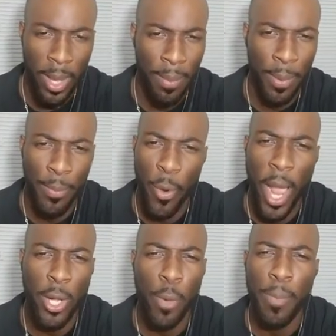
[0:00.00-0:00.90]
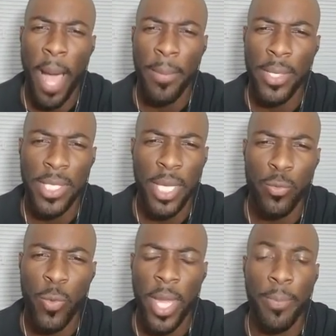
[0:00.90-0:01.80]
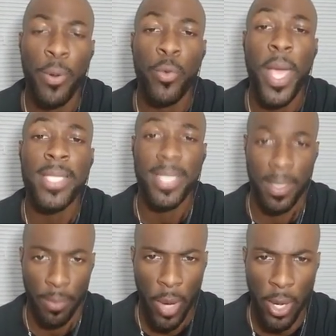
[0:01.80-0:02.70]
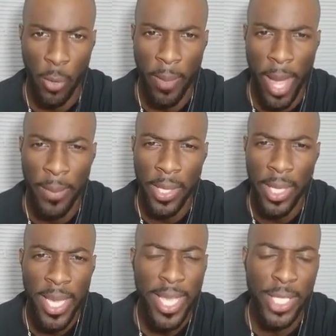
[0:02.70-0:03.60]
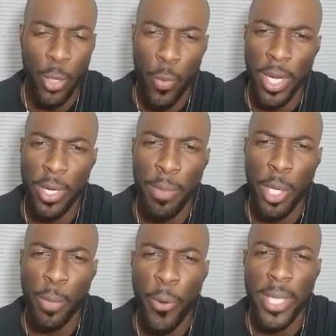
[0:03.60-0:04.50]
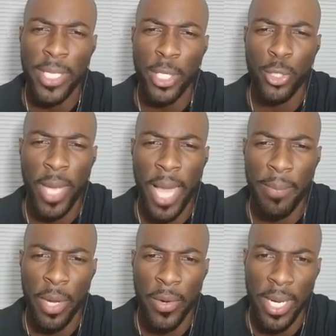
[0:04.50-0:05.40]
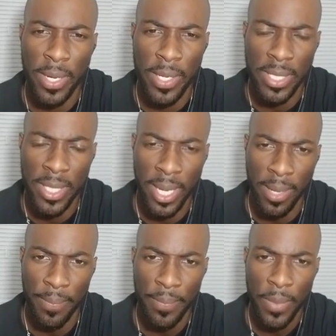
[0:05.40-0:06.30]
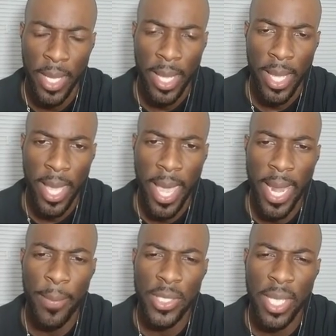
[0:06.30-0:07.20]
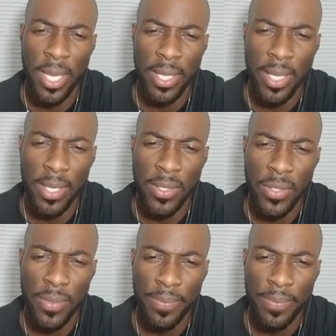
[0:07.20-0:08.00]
But Barack Obama is getting ready, President Barack Obama is getting ready to build a presidential library here in this city. And I'm going to tell you this.